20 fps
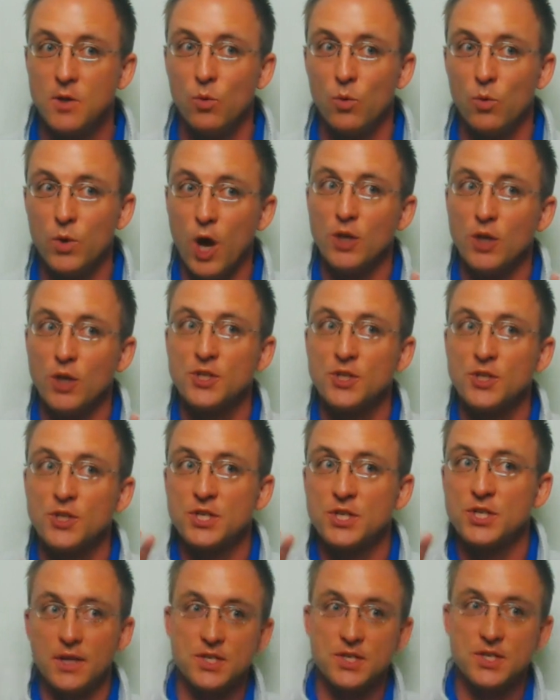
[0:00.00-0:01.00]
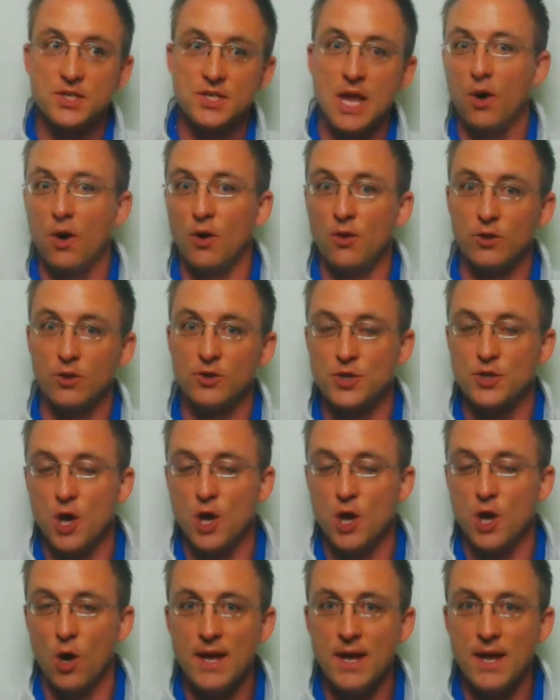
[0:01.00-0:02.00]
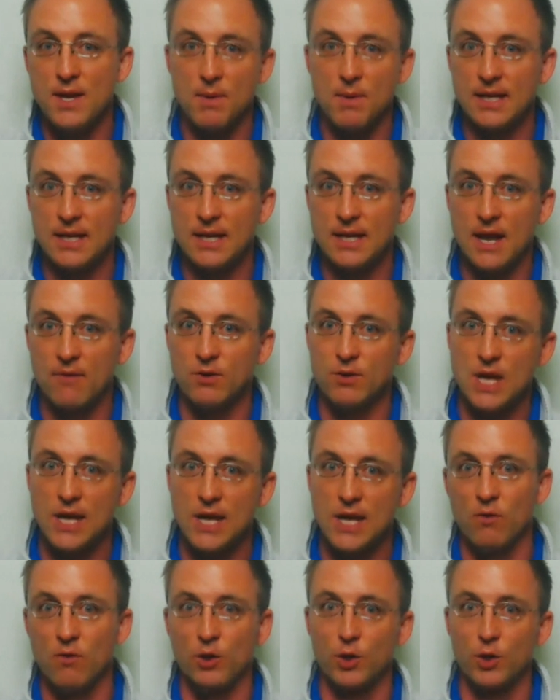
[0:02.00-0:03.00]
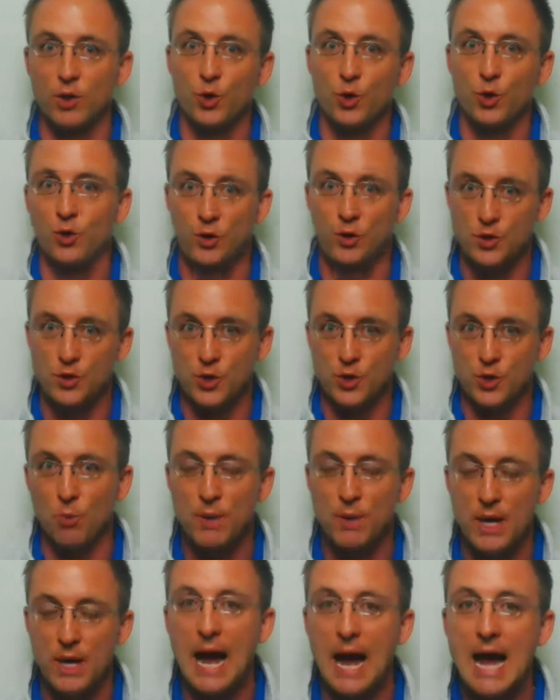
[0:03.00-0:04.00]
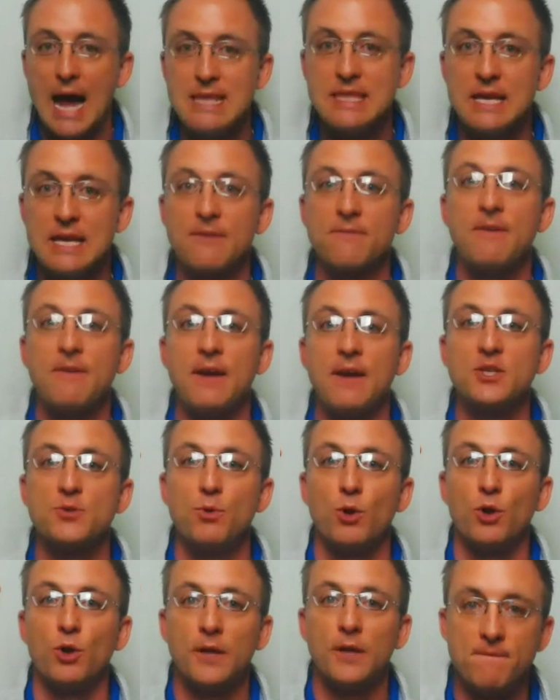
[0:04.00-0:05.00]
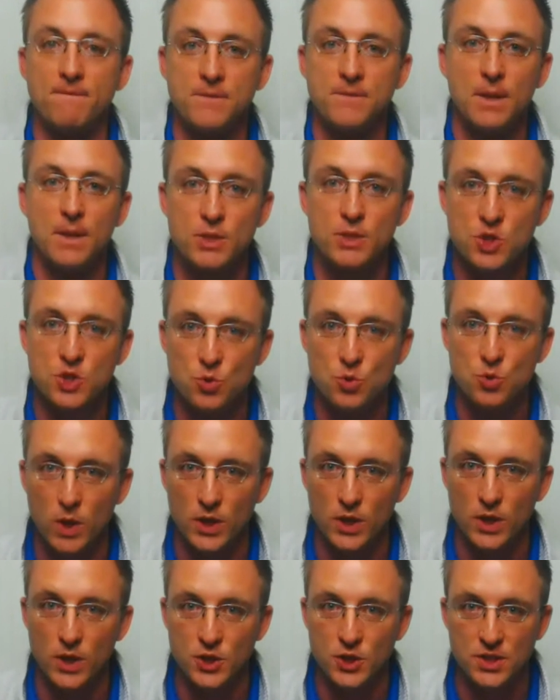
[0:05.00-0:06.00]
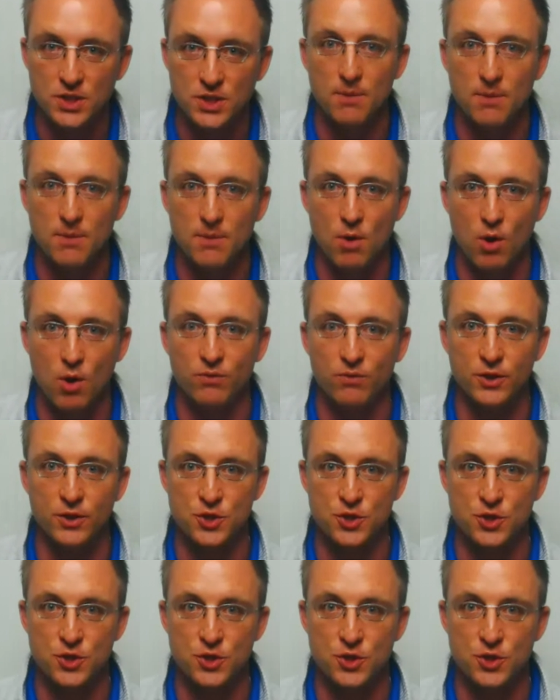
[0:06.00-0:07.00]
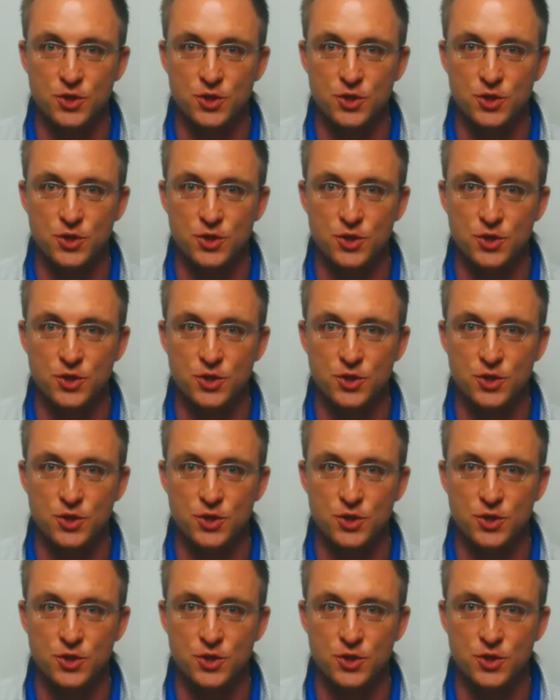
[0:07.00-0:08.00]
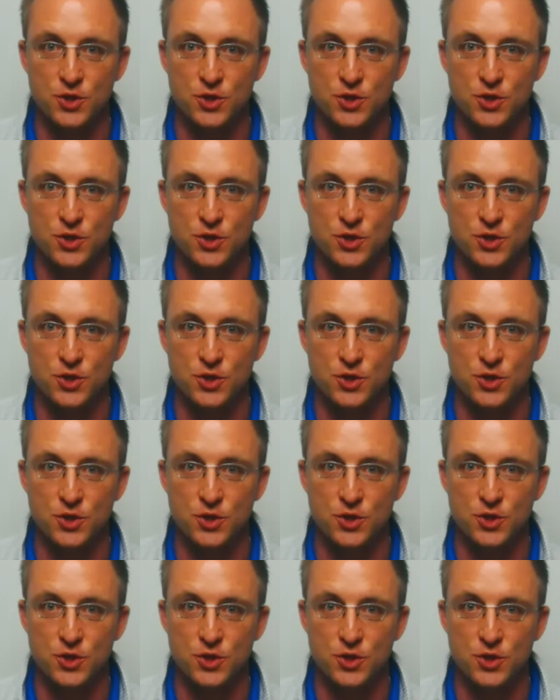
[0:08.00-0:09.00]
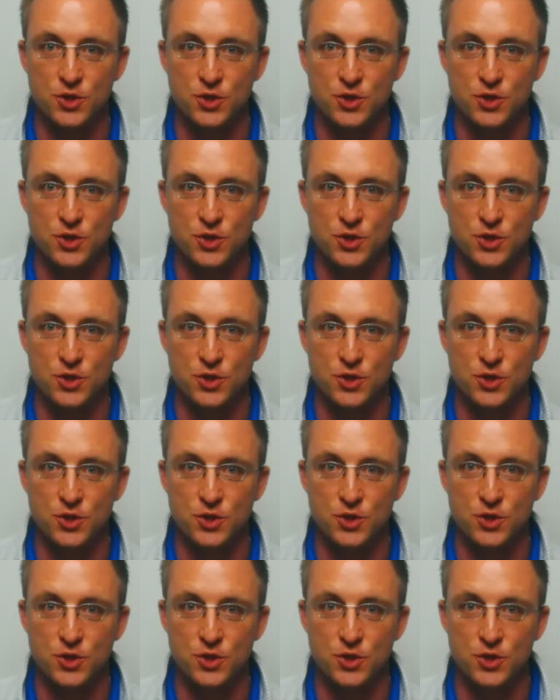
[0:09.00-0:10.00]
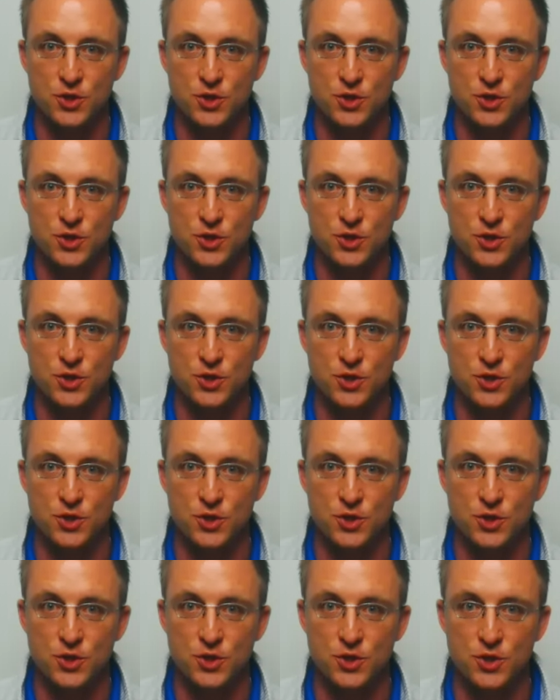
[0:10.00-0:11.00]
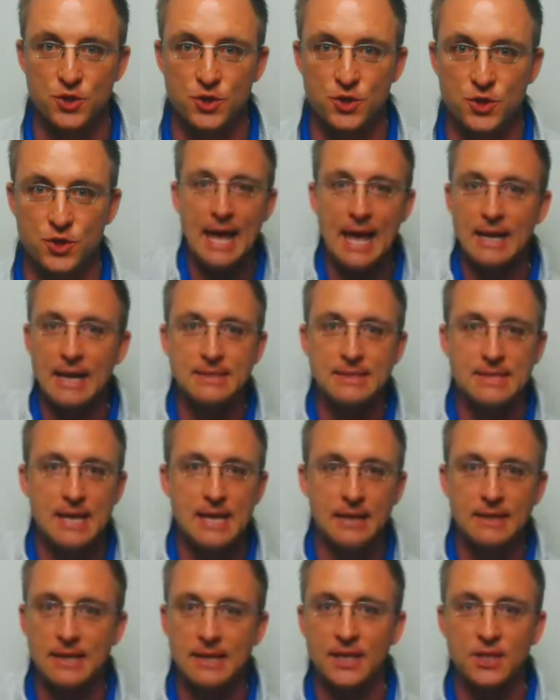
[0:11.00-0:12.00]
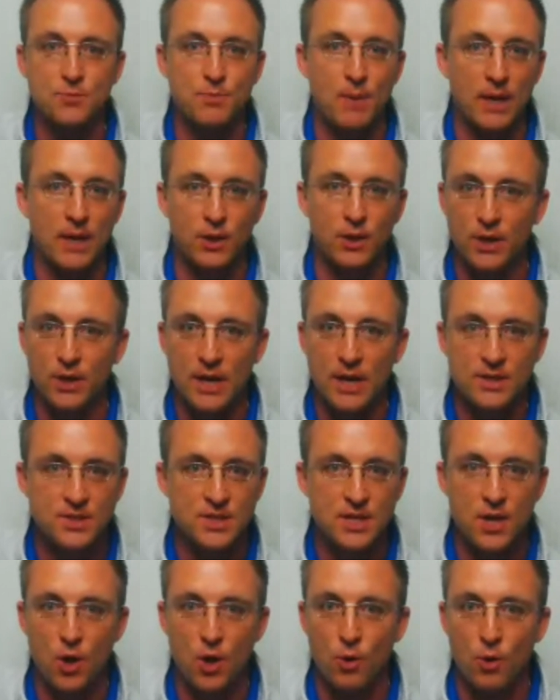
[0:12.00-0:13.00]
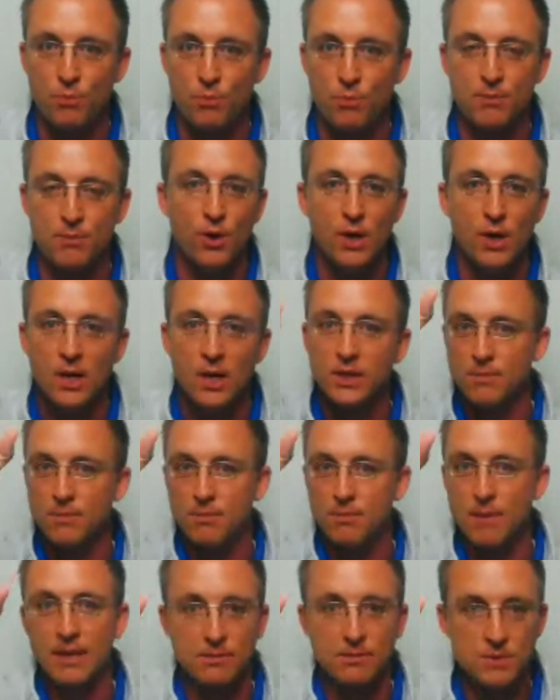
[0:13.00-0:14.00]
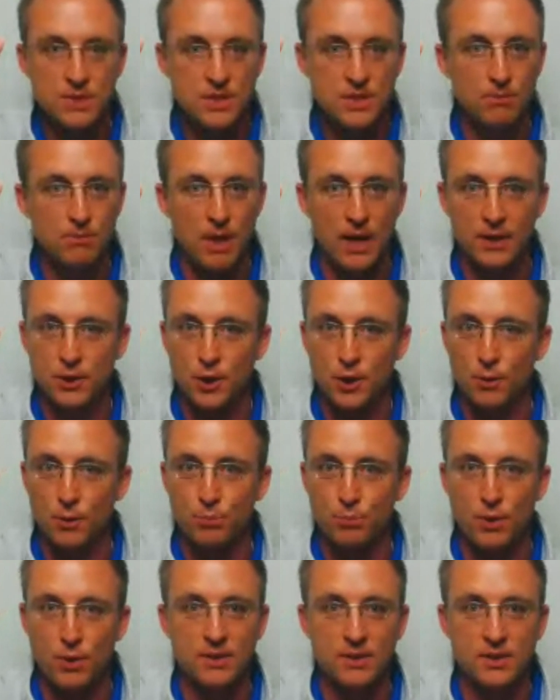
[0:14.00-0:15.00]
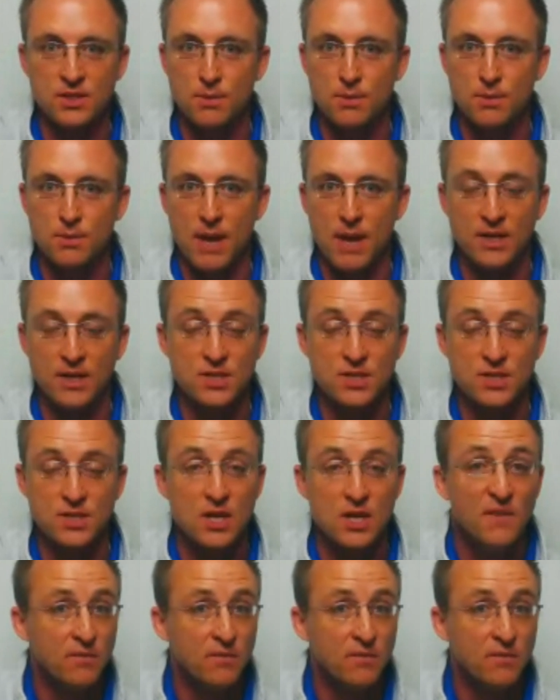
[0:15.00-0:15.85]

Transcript: we all sit around and say, oh, there's no way anybody can ever take over Google. They're so big. I think Facebook could flip a switch and take them over in search in a minute, because the results that are inside of Facebook are real results. They're not black-hatted techniques by good SEO people to make them seem like their product is the best.